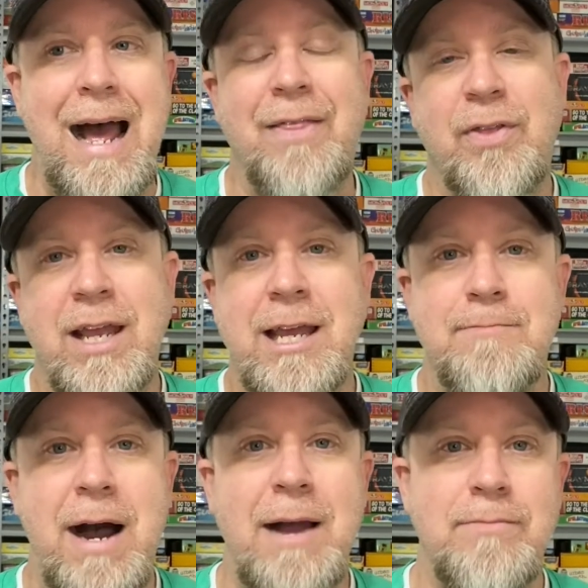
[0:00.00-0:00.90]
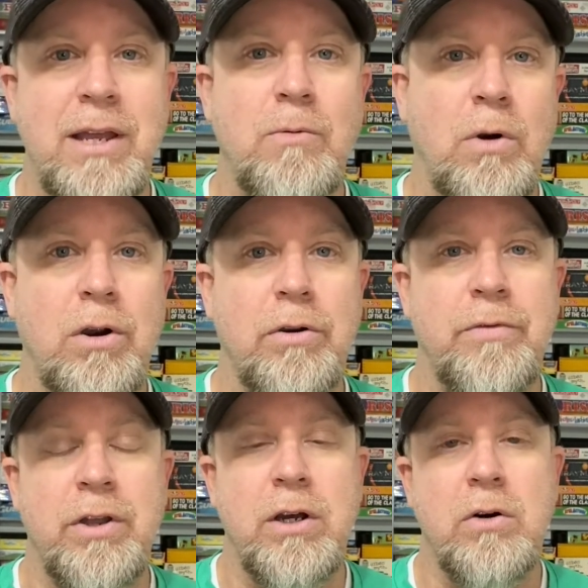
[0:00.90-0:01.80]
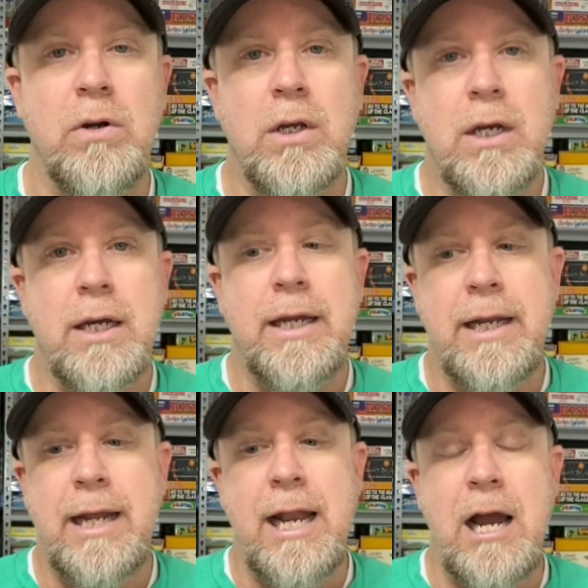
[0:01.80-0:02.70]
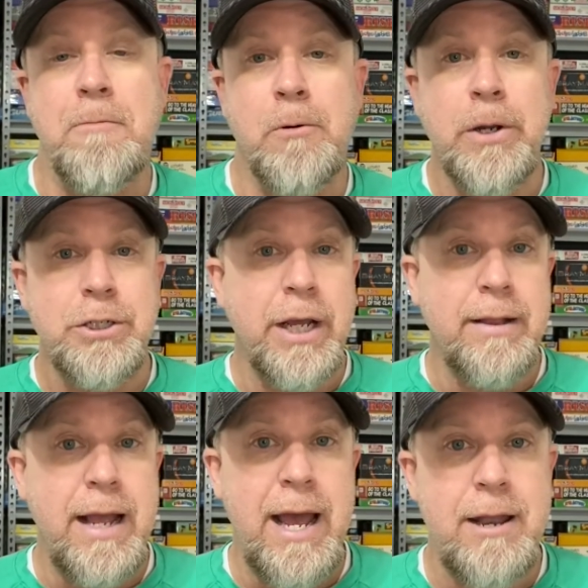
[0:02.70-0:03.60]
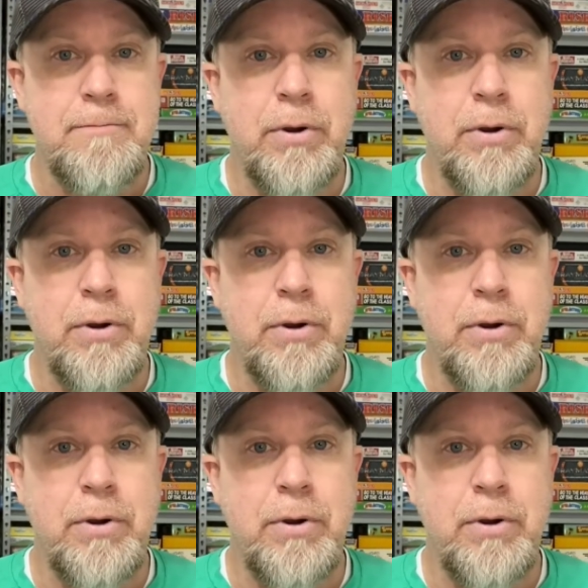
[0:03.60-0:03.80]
think it might be worth, and I appreciate that,